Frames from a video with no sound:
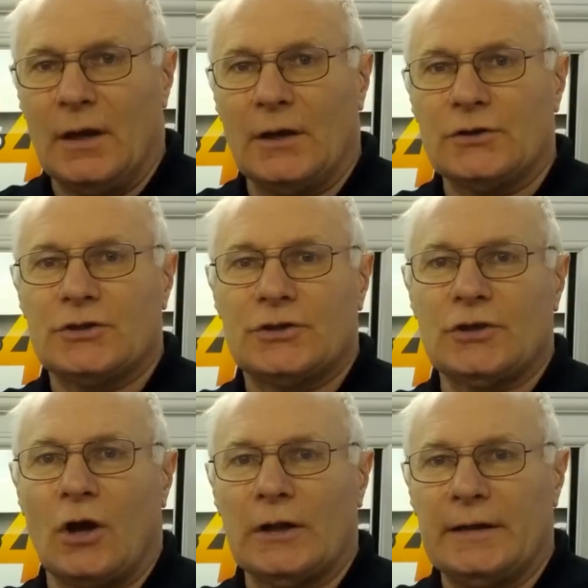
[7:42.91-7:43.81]
a
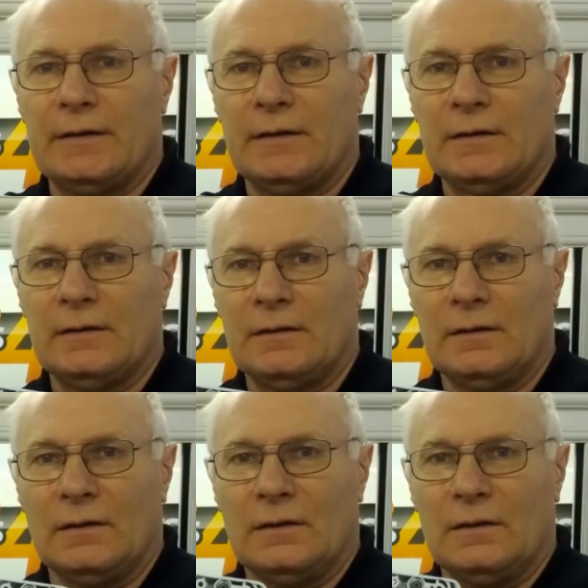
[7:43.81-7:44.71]
solid
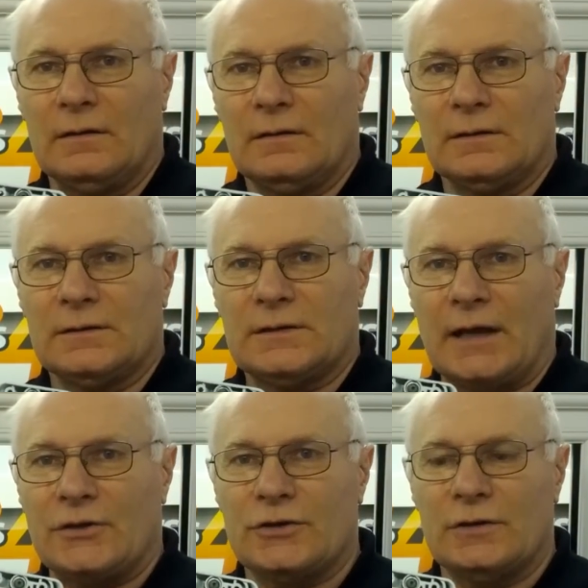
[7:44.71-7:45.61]

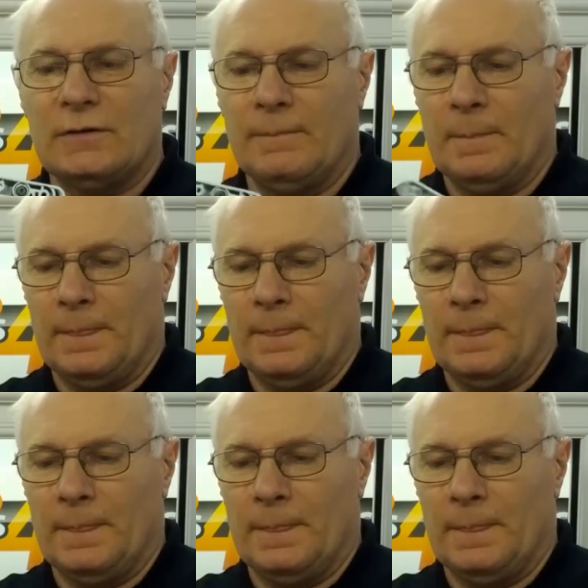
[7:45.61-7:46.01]
section,